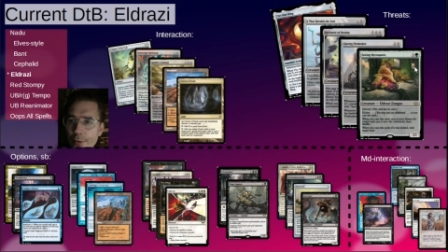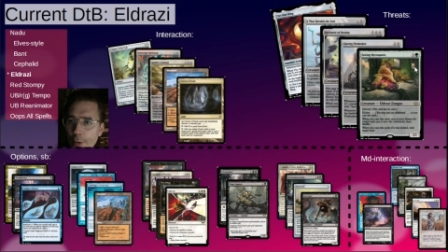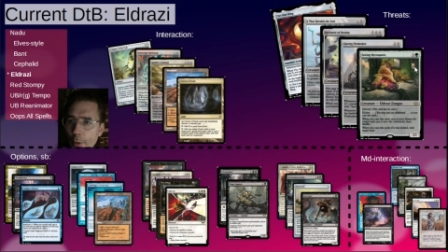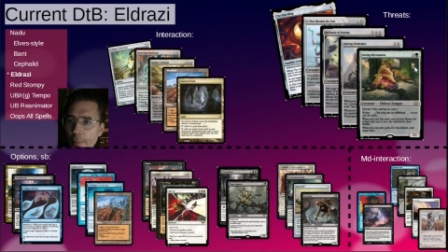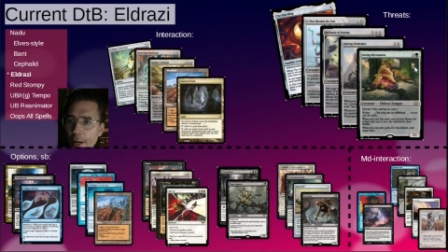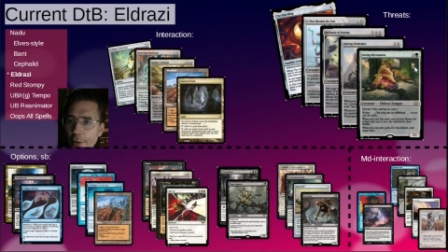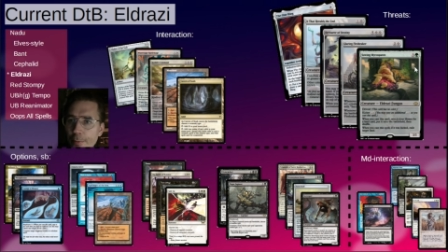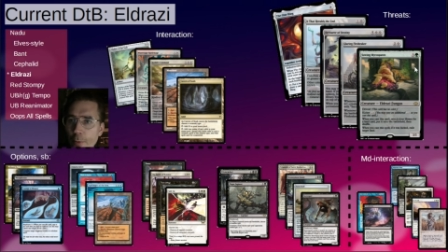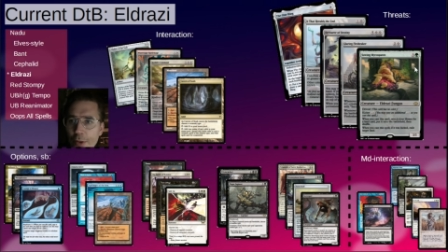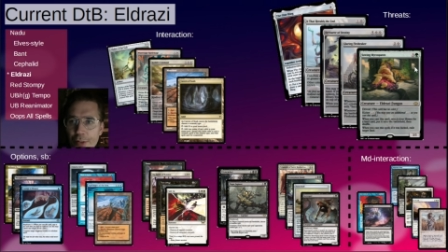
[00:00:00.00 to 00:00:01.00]
Sowing
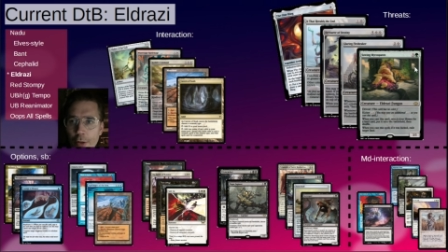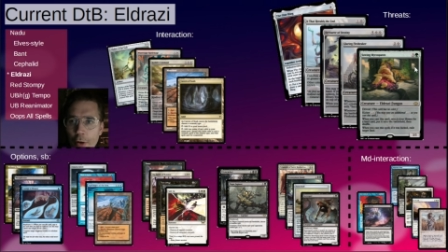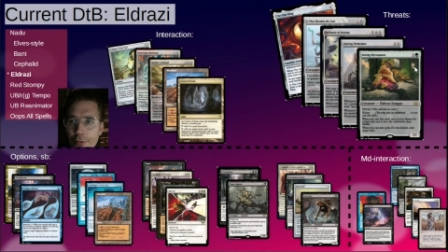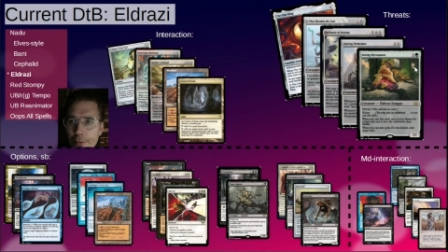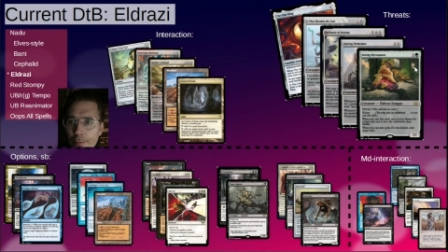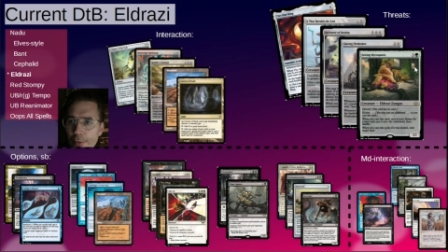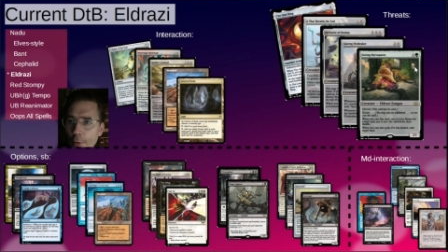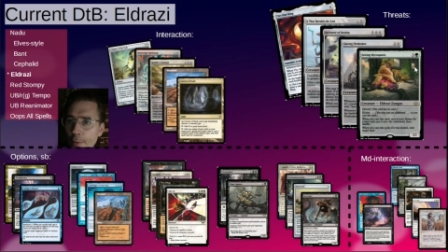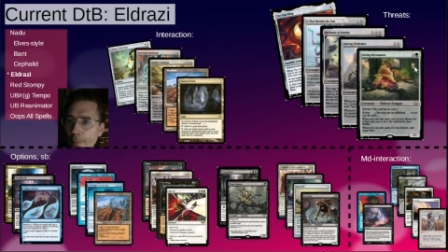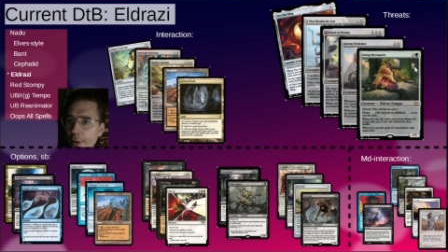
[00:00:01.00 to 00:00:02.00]
Mycospawn, once they cost
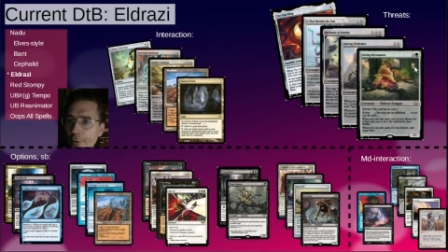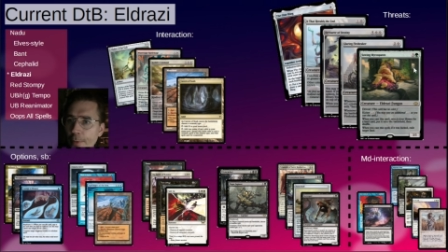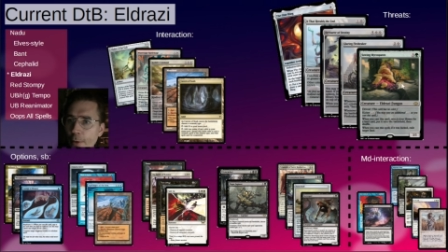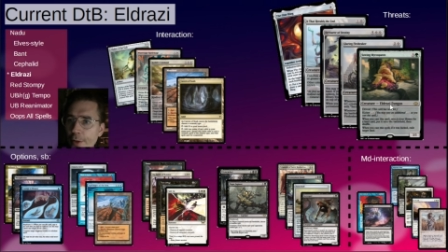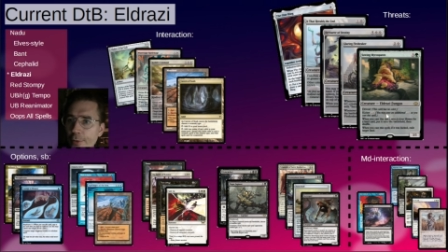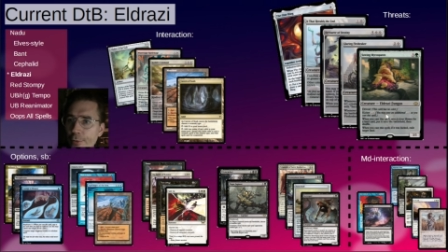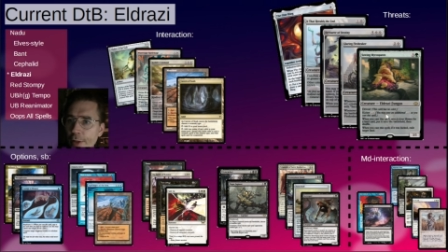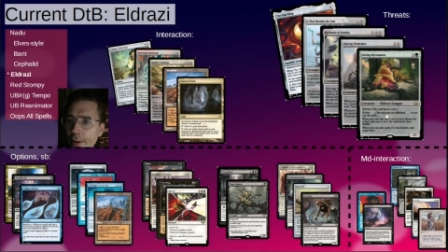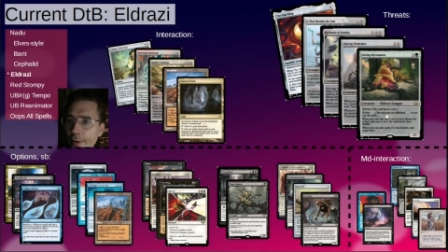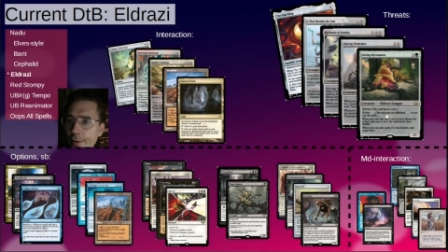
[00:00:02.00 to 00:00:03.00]
Sowing Mycospawn with the
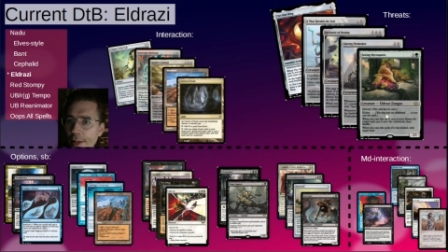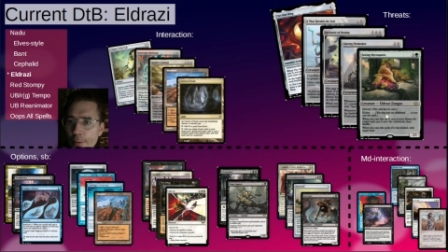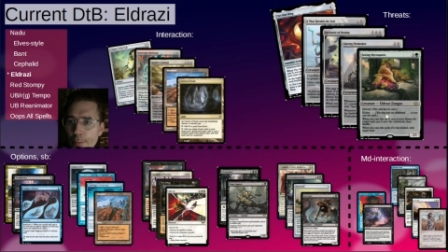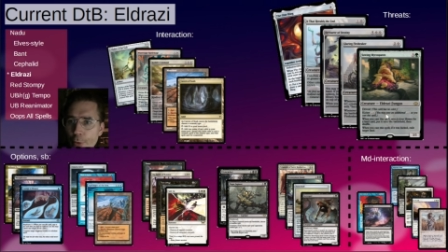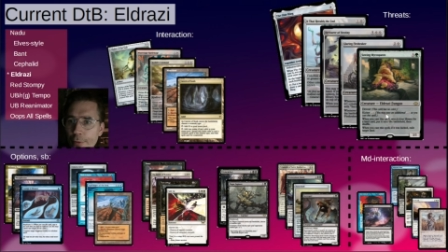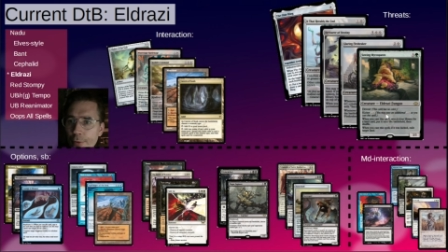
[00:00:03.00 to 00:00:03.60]
trigger, they remove